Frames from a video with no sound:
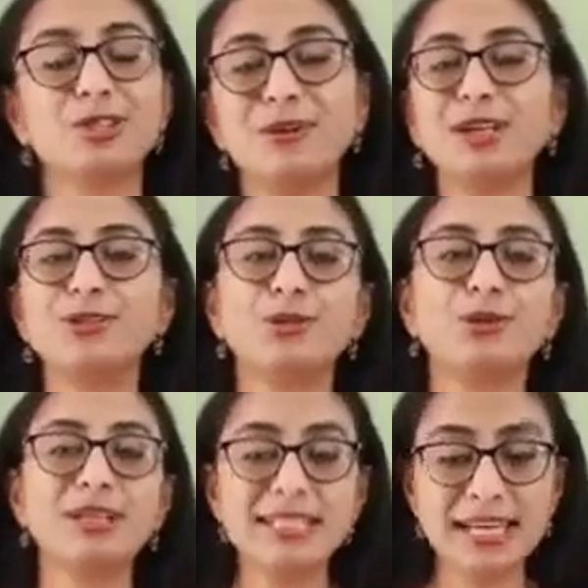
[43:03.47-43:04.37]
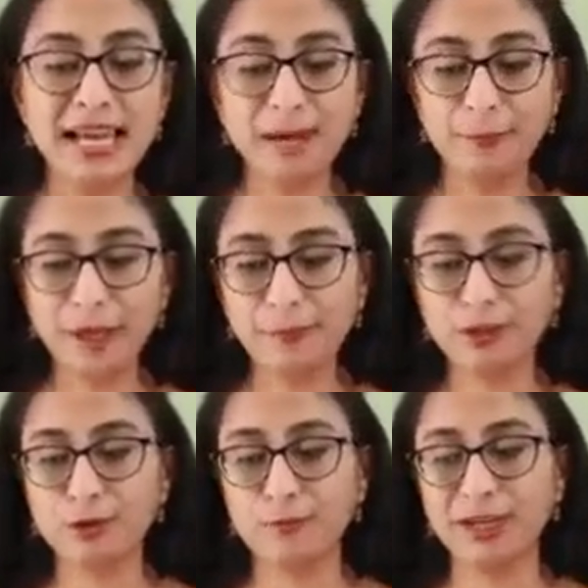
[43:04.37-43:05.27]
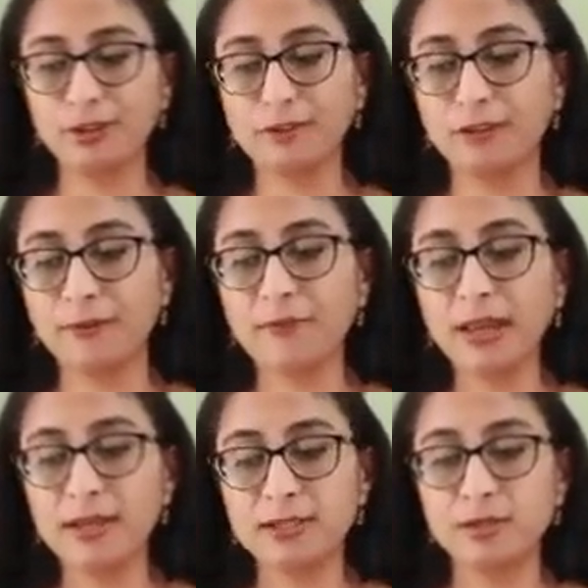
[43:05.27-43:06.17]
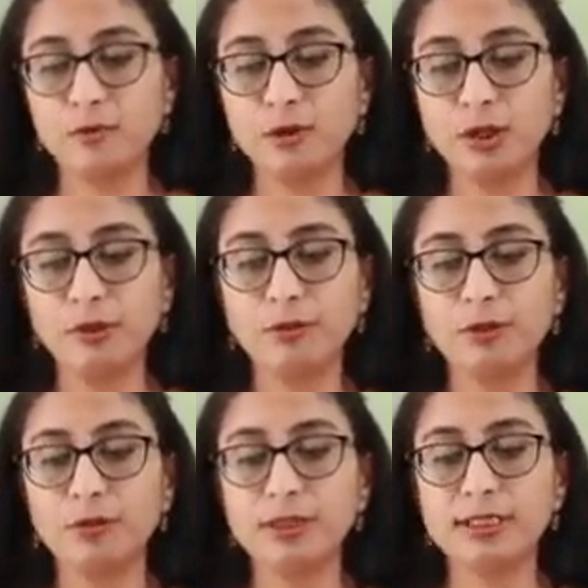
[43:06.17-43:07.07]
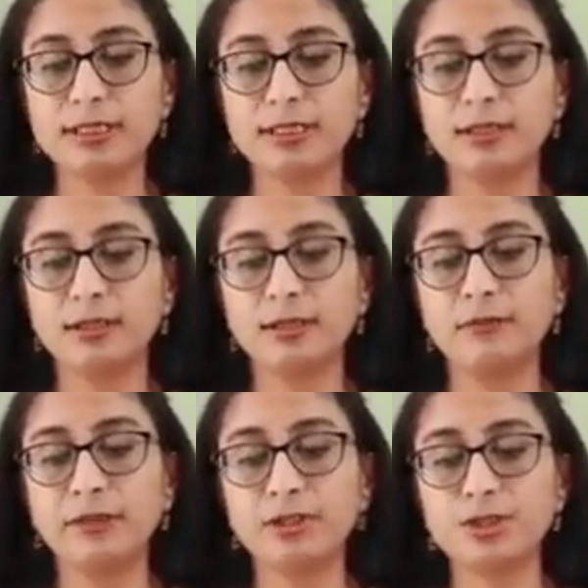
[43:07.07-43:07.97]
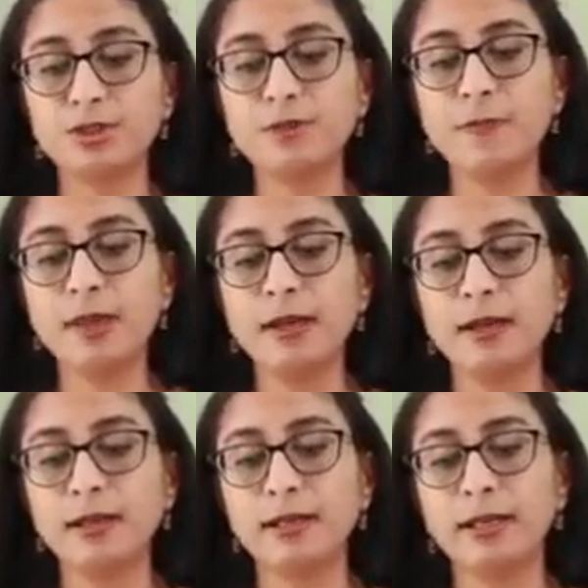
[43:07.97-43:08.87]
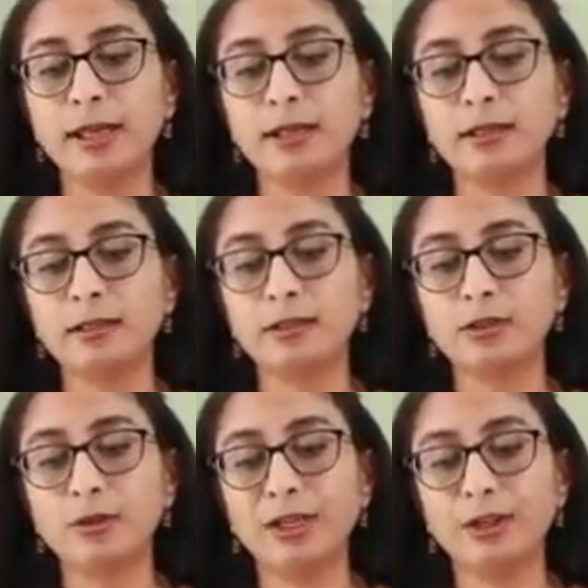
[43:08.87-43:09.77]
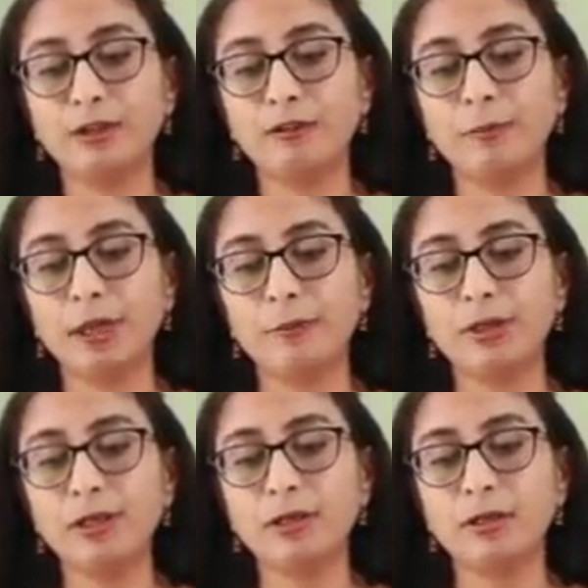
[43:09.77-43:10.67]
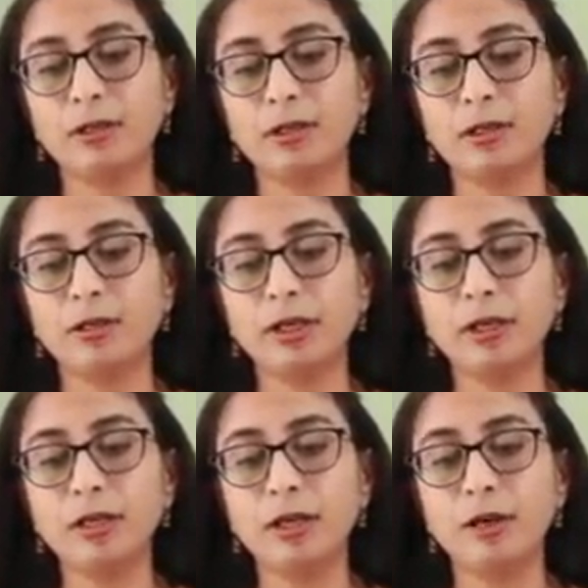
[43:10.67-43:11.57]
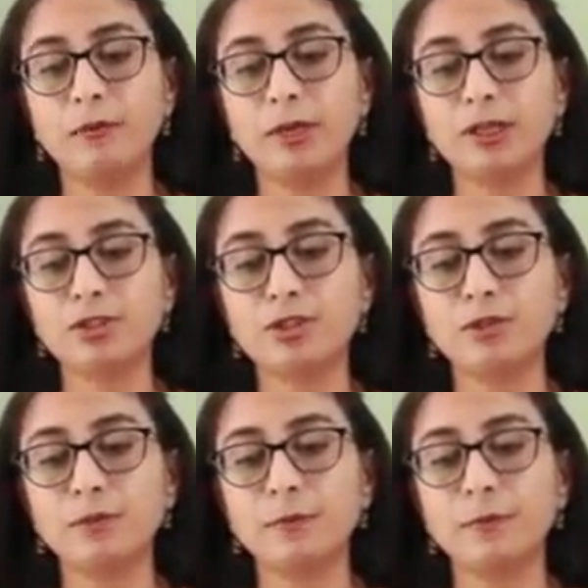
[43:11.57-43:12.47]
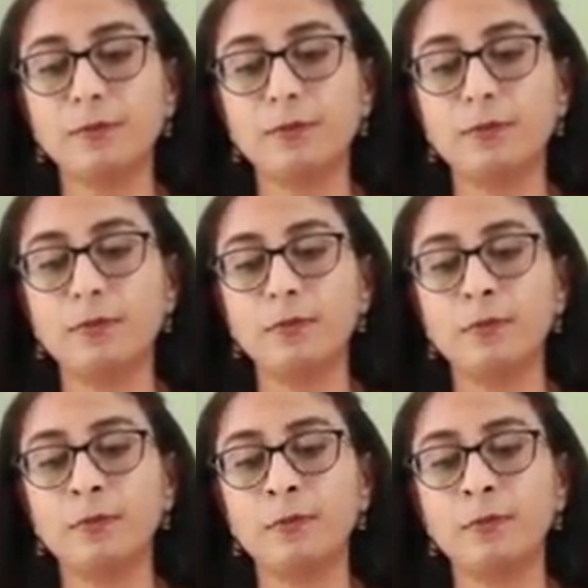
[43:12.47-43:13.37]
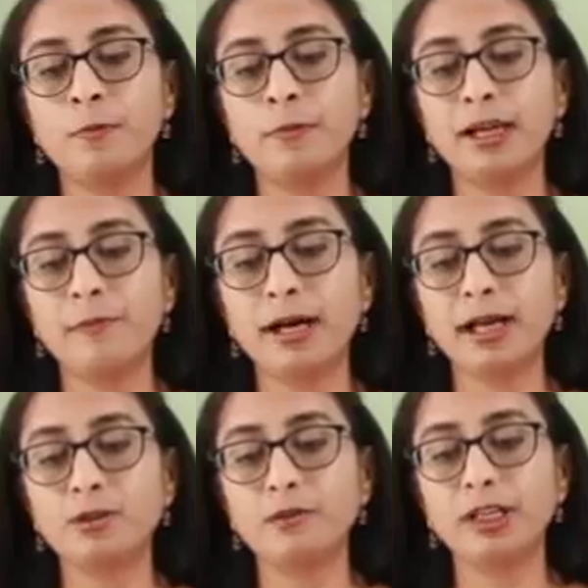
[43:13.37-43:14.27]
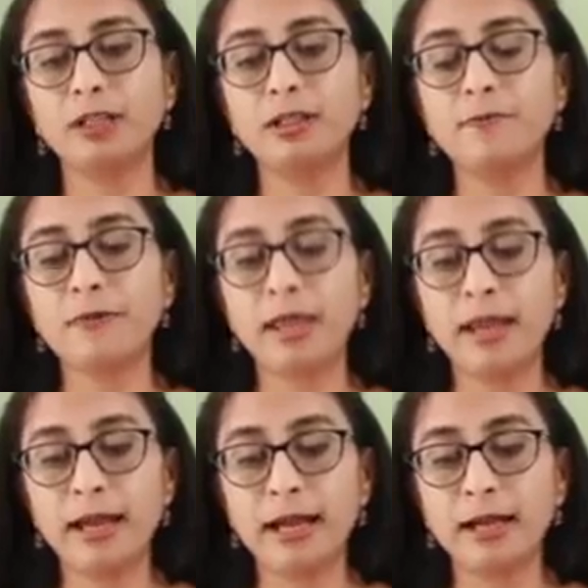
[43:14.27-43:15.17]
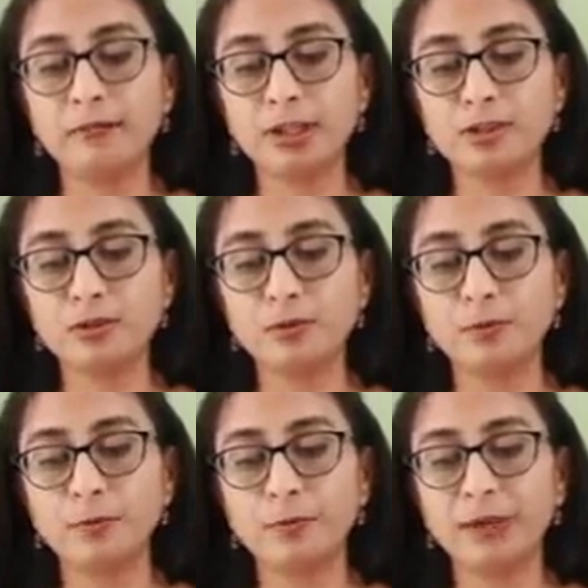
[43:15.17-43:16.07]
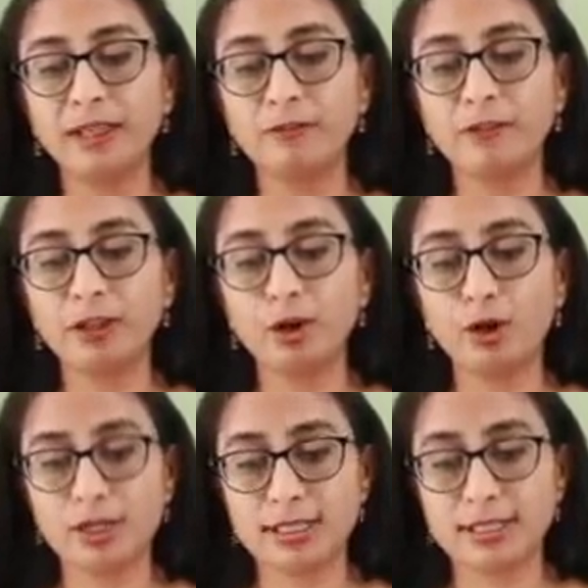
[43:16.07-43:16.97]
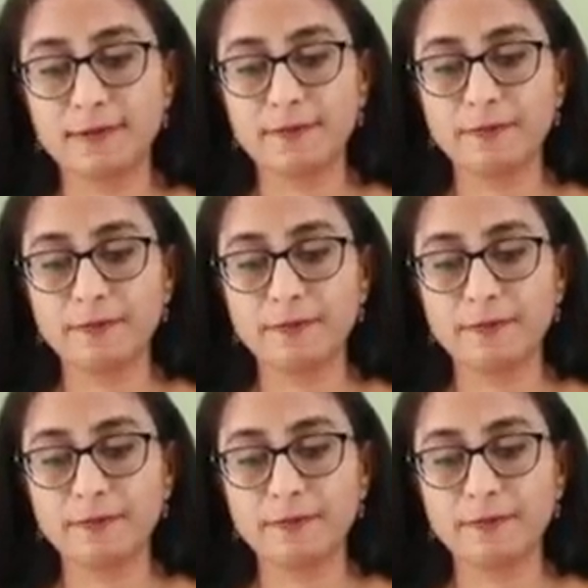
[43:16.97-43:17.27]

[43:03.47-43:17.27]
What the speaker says: we used to do is paper chromatography. So what we would do is we used to take the chromatography paper, okay, we used to make a mark over here and we used to make different dots.